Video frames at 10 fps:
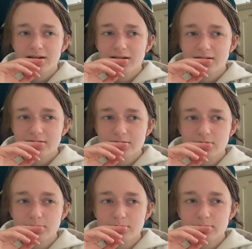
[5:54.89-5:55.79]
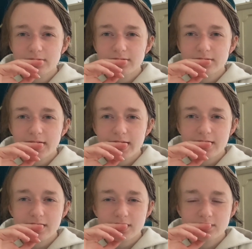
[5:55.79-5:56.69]
because it'll
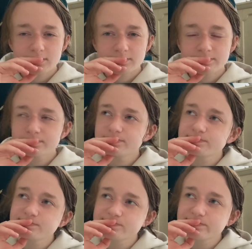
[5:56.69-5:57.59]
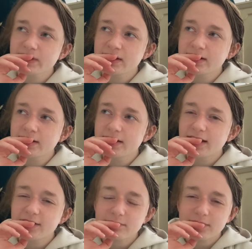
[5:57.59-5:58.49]
lay.
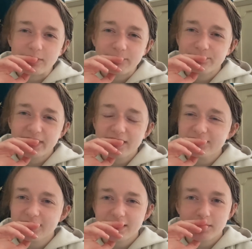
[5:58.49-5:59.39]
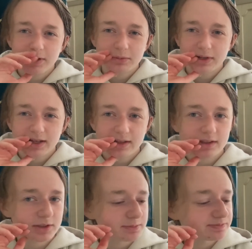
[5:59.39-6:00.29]
I don't know. I have to think about it when I get
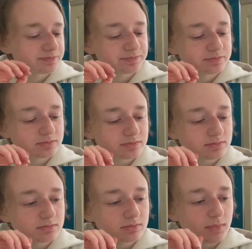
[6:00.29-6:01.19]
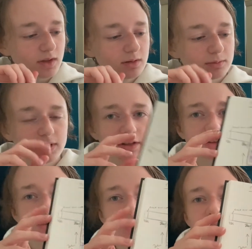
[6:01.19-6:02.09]
there. But
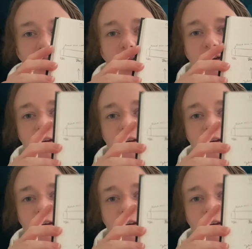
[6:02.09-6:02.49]
this is how I,